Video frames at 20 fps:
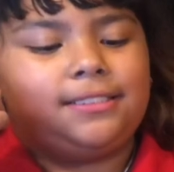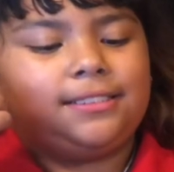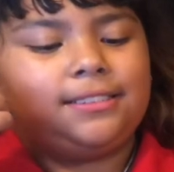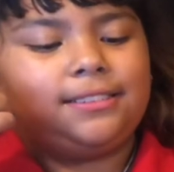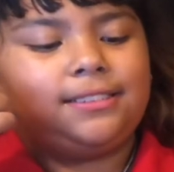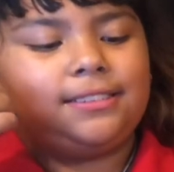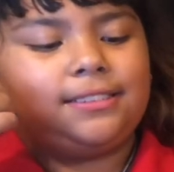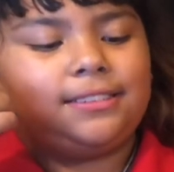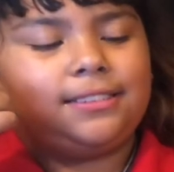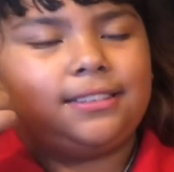
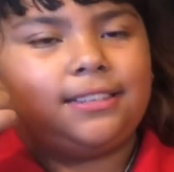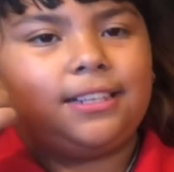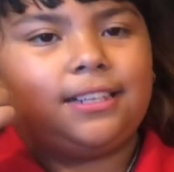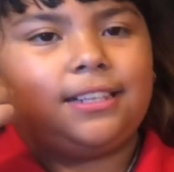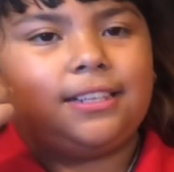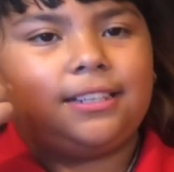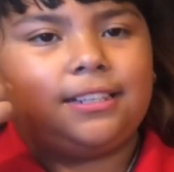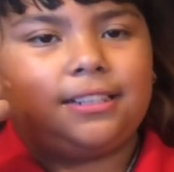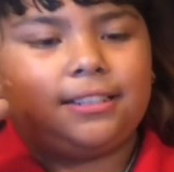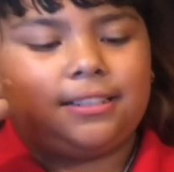
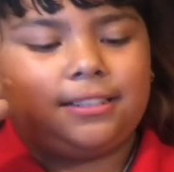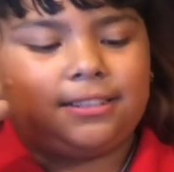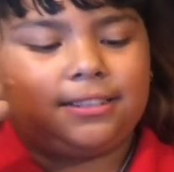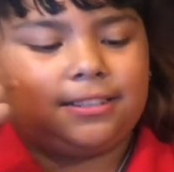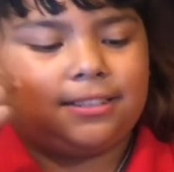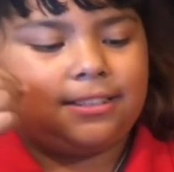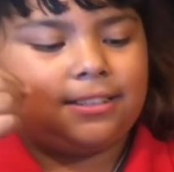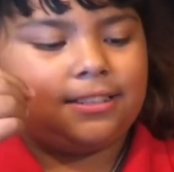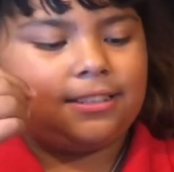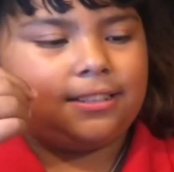
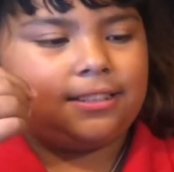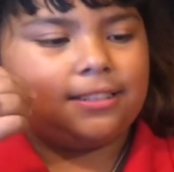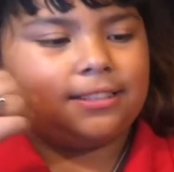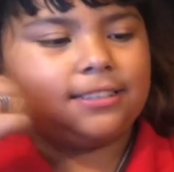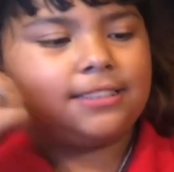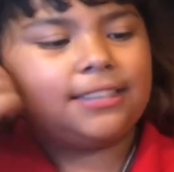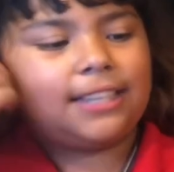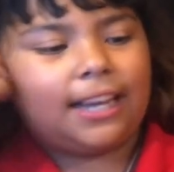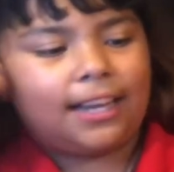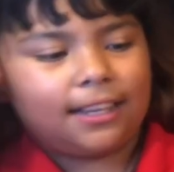
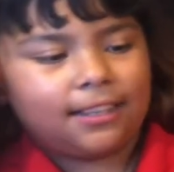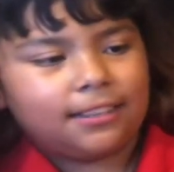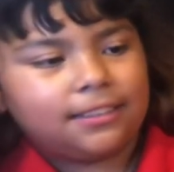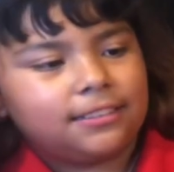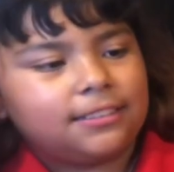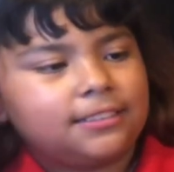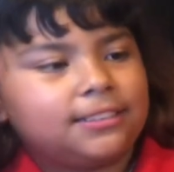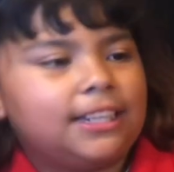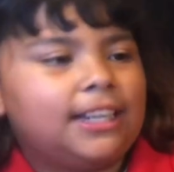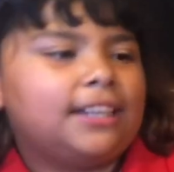
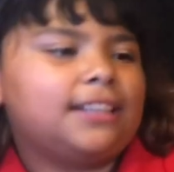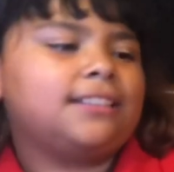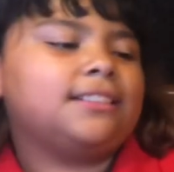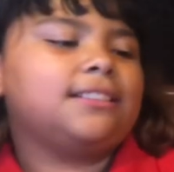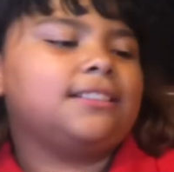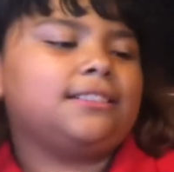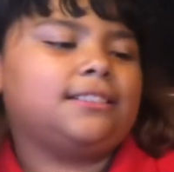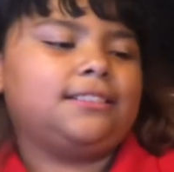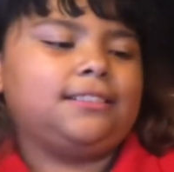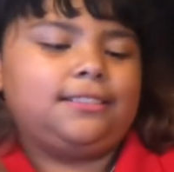
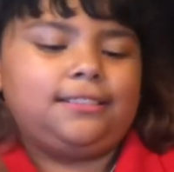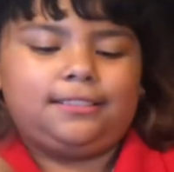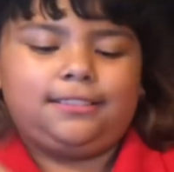[no speech]